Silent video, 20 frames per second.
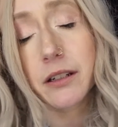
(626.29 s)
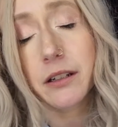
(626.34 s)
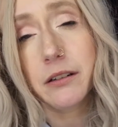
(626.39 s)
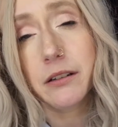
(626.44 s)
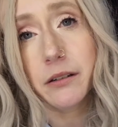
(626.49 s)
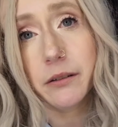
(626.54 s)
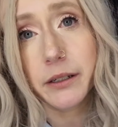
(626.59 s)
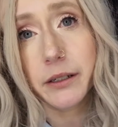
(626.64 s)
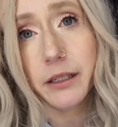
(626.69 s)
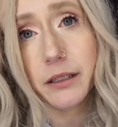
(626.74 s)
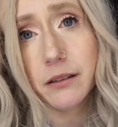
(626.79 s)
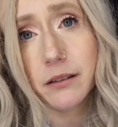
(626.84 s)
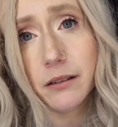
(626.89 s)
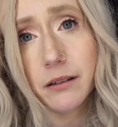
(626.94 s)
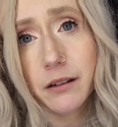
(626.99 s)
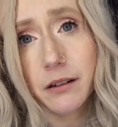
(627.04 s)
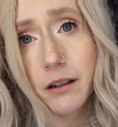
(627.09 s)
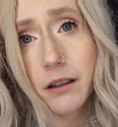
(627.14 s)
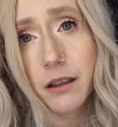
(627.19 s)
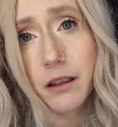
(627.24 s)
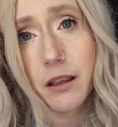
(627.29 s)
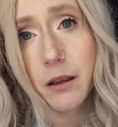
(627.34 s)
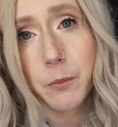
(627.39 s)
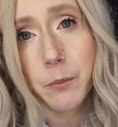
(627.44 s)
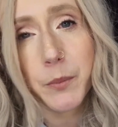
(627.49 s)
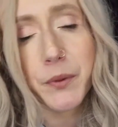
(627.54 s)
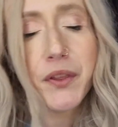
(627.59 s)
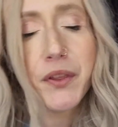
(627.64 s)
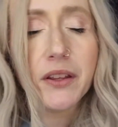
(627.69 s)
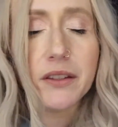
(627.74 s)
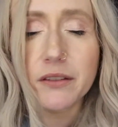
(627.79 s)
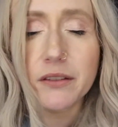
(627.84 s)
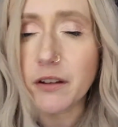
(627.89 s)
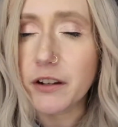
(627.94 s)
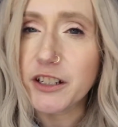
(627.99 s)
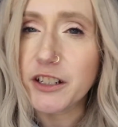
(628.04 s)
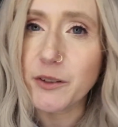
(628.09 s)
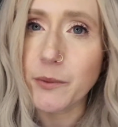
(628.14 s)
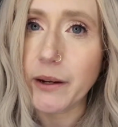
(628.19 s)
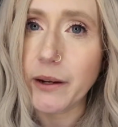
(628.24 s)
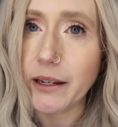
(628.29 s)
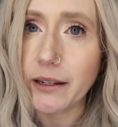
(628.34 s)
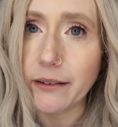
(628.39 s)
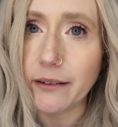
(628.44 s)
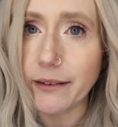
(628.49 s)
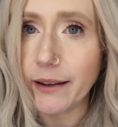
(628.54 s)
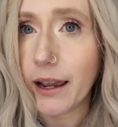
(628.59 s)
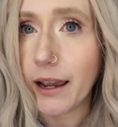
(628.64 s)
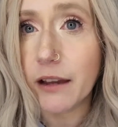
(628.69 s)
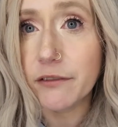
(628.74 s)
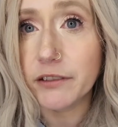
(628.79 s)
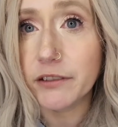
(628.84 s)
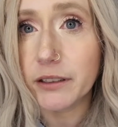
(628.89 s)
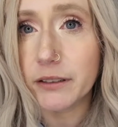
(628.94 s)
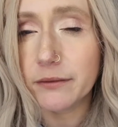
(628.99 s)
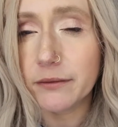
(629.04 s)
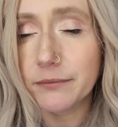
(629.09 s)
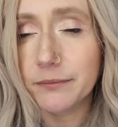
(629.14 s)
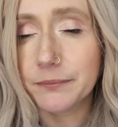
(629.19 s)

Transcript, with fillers: to do it, but that's not your way into heaven.